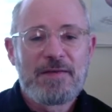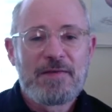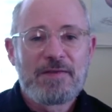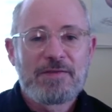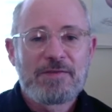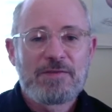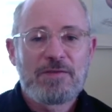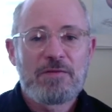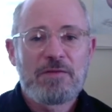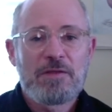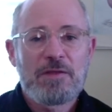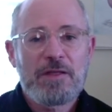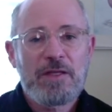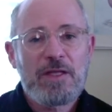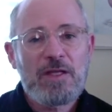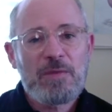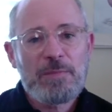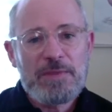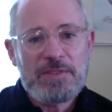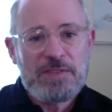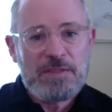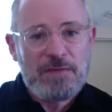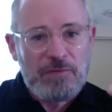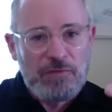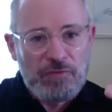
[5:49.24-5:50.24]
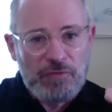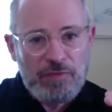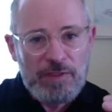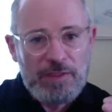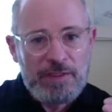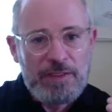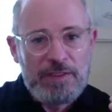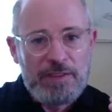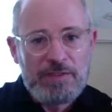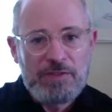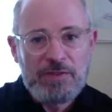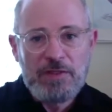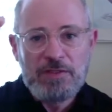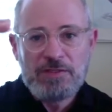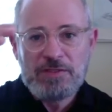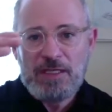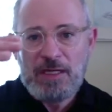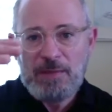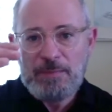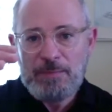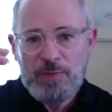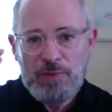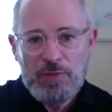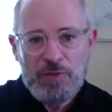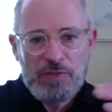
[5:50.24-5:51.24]
So the little bit of trigger is going to
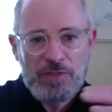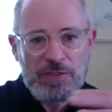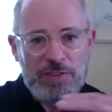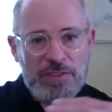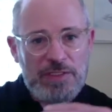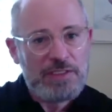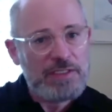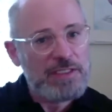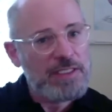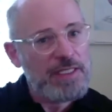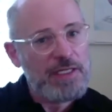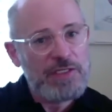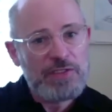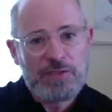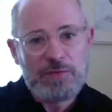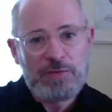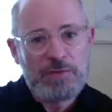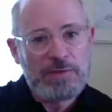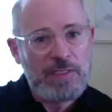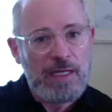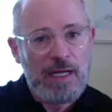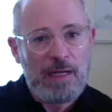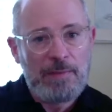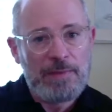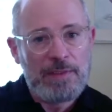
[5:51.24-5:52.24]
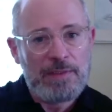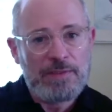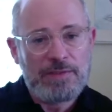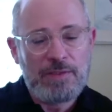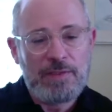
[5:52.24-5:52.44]
start pushing this T H two dominance.